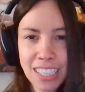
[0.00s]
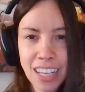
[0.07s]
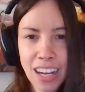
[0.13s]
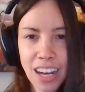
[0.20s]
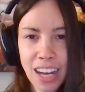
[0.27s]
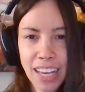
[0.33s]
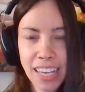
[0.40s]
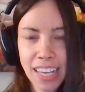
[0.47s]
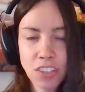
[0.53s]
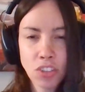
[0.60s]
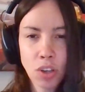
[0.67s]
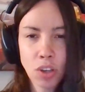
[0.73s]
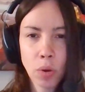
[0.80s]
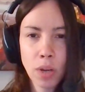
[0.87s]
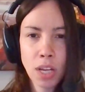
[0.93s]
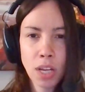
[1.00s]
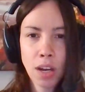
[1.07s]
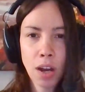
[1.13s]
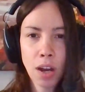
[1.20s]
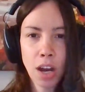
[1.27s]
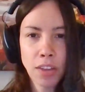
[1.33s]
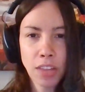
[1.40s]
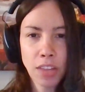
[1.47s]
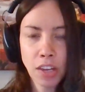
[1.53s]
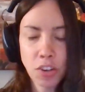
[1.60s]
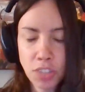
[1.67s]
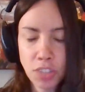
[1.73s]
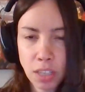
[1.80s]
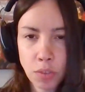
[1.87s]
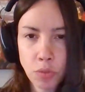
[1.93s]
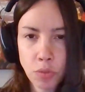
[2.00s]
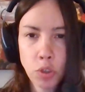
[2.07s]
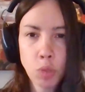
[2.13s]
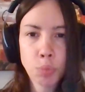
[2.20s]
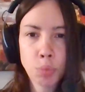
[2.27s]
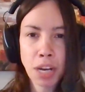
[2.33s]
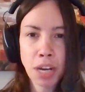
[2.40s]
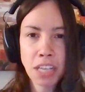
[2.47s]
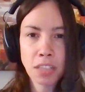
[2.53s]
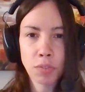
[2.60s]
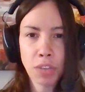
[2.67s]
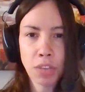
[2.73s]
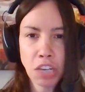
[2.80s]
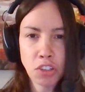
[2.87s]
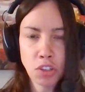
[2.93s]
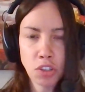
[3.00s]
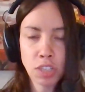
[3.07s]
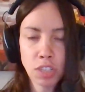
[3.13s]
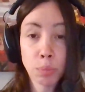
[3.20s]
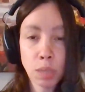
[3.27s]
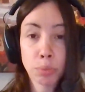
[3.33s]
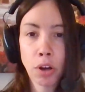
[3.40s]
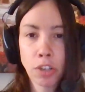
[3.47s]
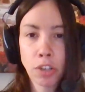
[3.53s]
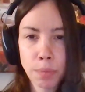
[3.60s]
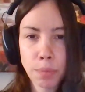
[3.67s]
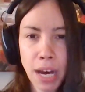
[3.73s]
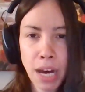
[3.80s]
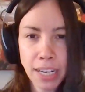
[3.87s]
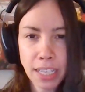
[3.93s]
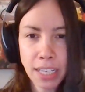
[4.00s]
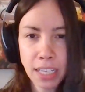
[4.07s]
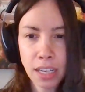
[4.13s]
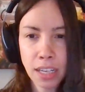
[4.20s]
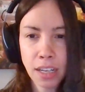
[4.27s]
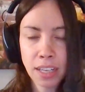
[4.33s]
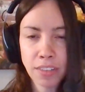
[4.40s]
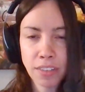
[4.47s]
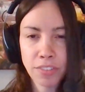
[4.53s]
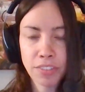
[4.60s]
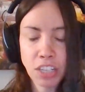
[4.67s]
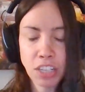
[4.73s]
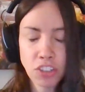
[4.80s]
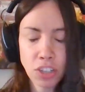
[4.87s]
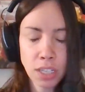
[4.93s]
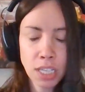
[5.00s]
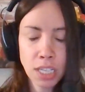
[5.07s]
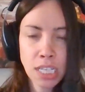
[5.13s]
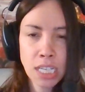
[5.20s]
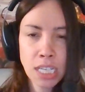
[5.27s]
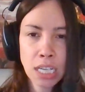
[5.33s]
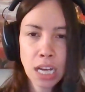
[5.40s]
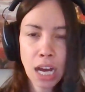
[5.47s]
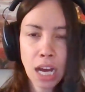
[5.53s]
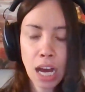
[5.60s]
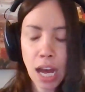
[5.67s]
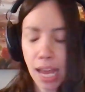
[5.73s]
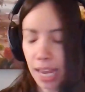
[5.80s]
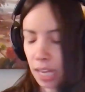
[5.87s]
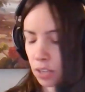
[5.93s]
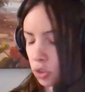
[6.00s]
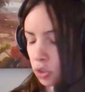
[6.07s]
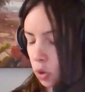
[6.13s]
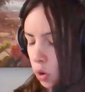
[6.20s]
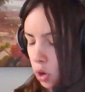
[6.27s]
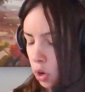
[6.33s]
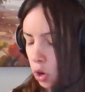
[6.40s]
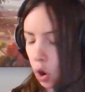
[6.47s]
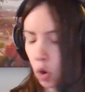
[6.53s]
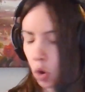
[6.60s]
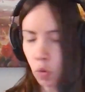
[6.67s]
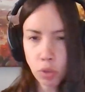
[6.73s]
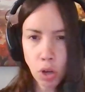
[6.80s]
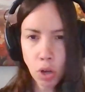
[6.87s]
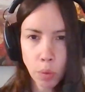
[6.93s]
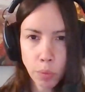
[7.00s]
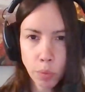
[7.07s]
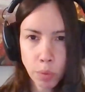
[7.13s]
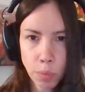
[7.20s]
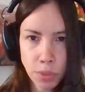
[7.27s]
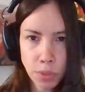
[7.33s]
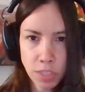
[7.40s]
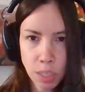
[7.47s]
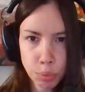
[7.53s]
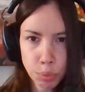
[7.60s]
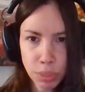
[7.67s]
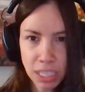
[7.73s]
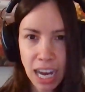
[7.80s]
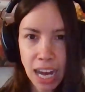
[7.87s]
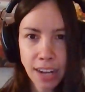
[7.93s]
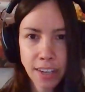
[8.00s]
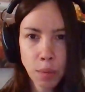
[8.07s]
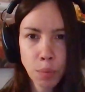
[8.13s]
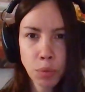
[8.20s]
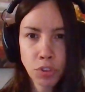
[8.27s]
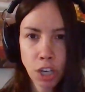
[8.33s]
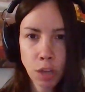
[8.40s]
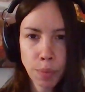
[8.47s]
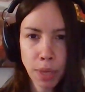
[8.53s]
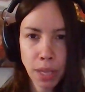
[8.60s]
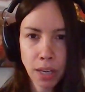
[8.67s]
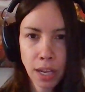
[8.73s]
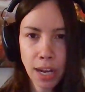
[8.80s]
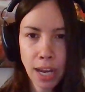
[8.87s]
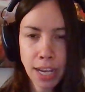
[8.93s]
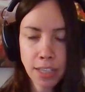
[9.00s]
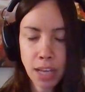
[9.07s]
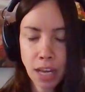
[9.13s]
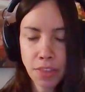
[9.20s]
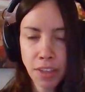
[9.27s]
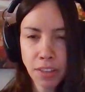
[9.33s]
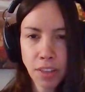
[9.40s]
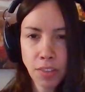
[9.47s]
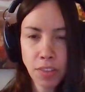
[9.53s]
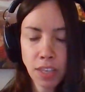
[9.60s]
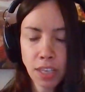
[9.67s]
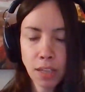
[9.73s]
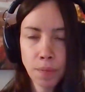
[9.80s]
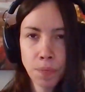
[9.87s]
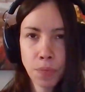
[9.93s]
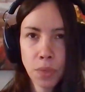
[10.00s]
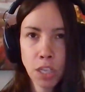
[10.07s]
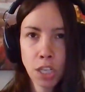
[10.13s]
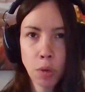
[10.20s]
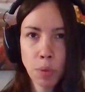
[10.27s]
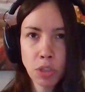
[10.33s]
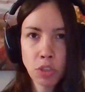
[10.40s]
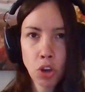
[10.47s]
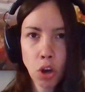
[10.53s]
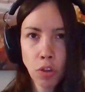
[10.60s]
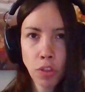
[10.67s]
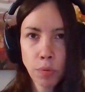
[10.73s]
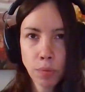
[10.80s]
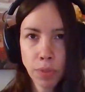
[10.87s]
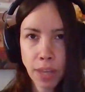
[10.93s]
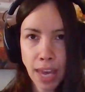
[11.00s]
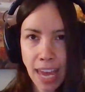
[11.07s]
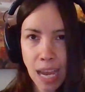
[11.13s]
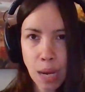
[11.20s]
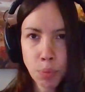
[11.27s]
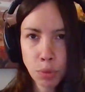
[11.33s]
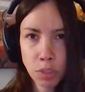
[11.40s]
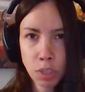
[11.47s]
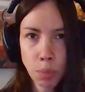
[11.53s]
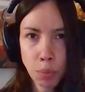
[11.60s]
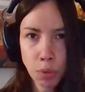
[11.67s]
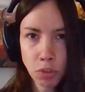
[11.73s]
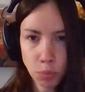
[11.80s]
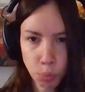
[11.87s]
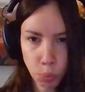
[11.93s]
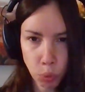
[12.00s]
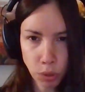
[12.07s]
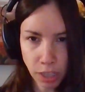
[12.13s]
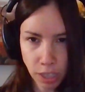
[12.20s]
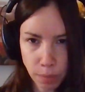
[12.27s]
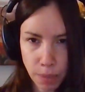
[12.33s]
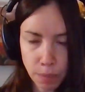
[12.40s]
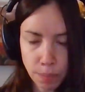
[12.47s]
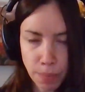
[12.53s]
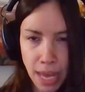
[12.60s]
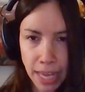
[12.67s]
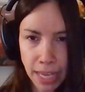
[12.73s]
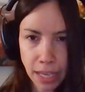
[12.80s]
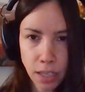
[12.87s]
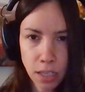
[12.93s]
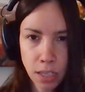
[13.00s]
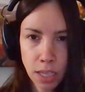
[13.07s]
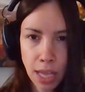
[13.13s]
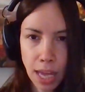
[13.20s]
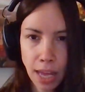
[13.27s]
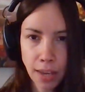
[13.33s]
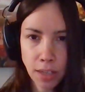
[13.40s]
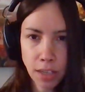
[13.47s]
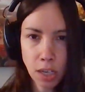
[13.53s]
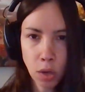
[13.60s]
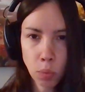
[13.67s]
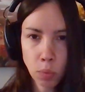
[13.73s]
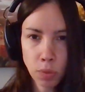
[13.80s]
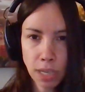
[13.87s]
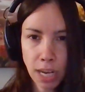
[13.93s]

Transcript: And so then you're seeing food price inflation, you're seeing broad commodity inflation. And so overall, we're seeing pretty hot numbers come in. And I think that the, you know, we saw the April numbers reported in mid-May. And, you know,